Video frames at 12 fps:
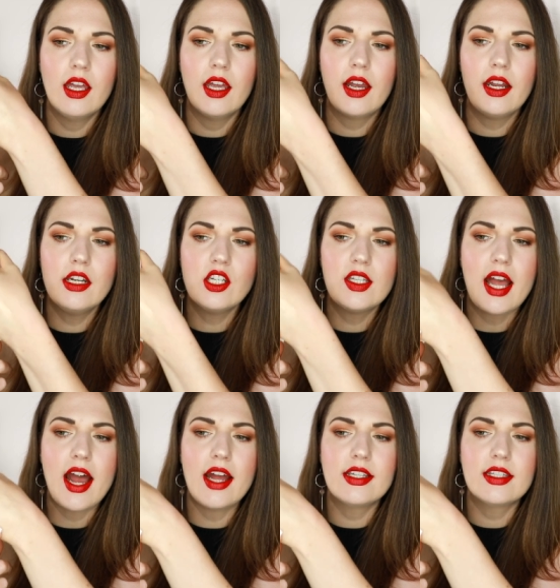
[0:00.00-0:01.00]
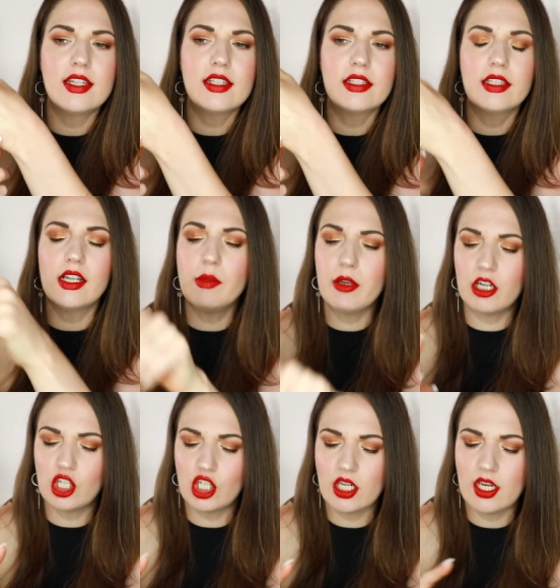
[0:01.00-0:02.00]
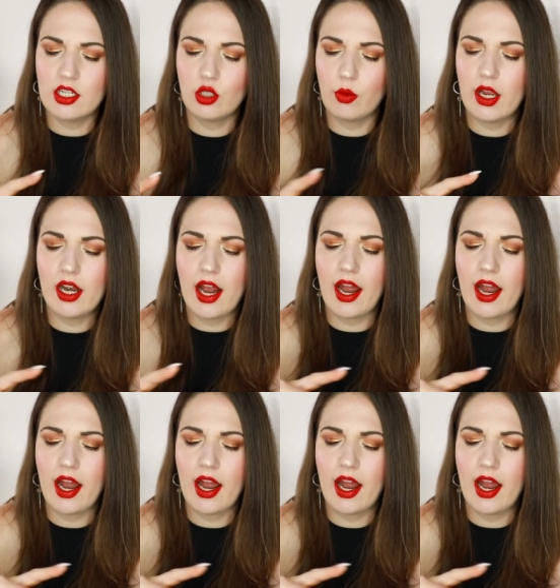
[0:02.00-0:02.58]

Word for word: It kind of just adds this little bit of sheen to it,